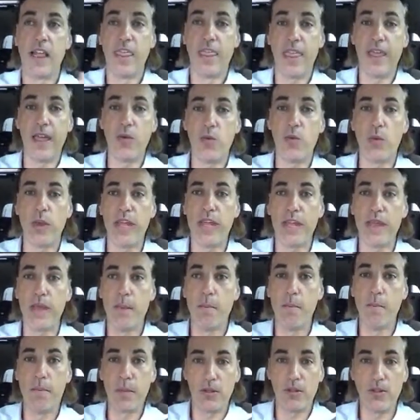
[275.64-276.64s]
Then we
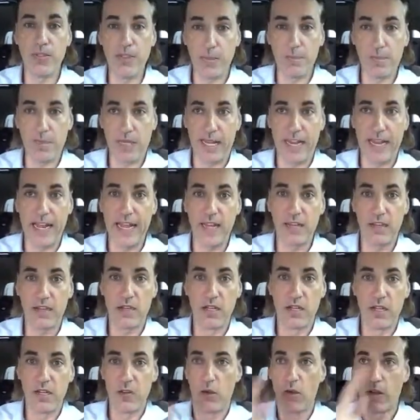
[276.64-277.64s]
build the plan
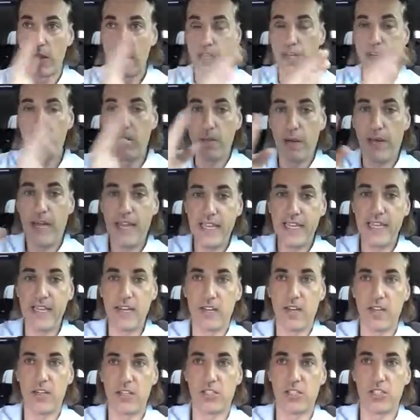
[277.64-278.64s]
year by
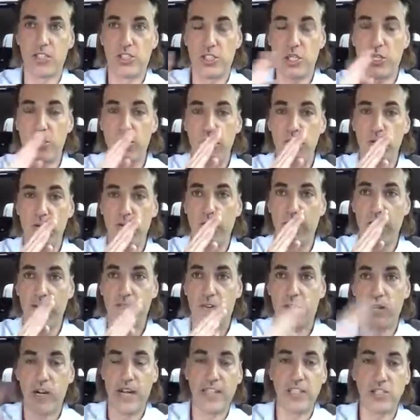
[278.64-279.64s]
year to show you
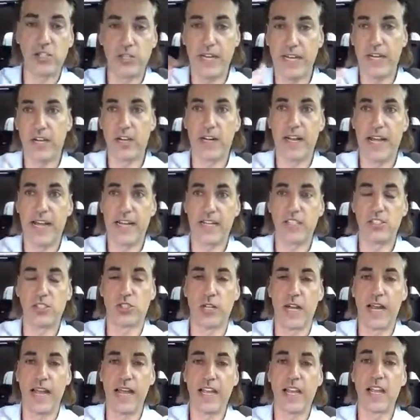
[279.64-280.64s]
if you're on track or not on
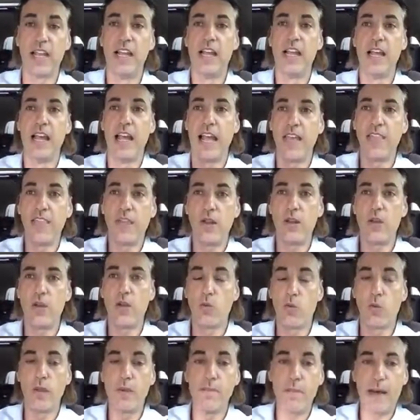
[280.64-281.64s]
track. And
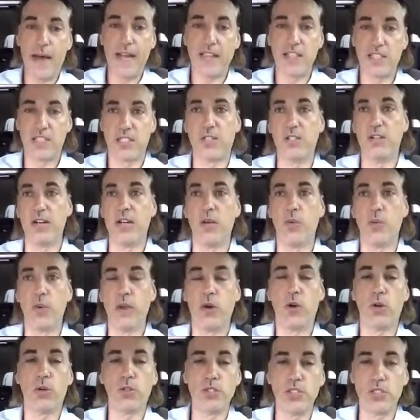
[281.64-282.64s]
then we monitor it. We
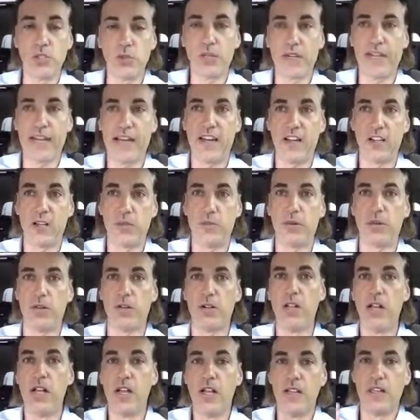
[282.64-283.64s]
hold you accountable.
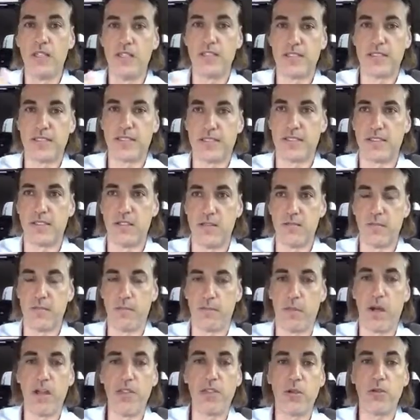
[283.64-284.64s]

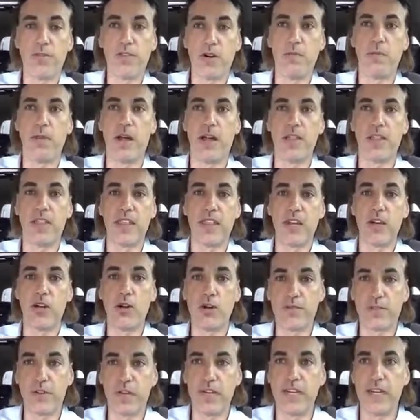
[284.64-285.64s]
Month over month, year
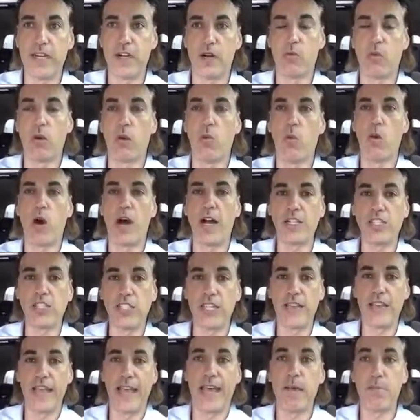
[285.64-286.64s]
over year, we're
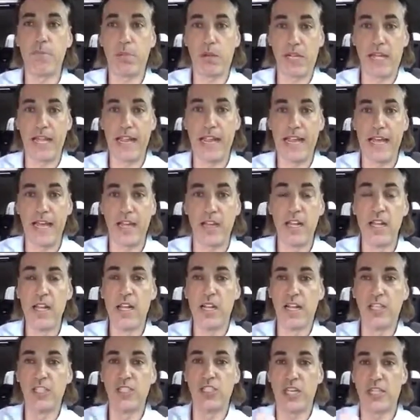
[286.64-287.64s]
watching that plan,
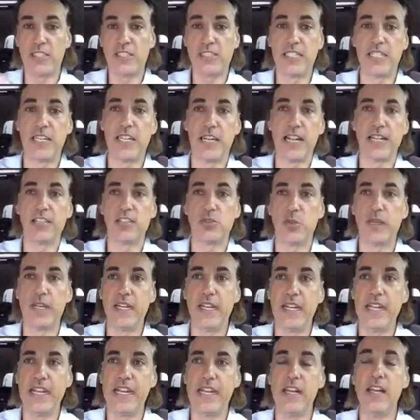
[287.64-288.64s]
adjusting it as we
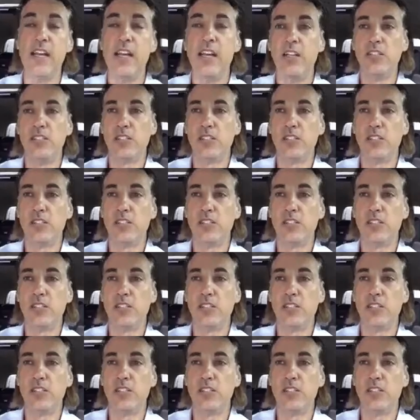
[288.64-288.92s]
need.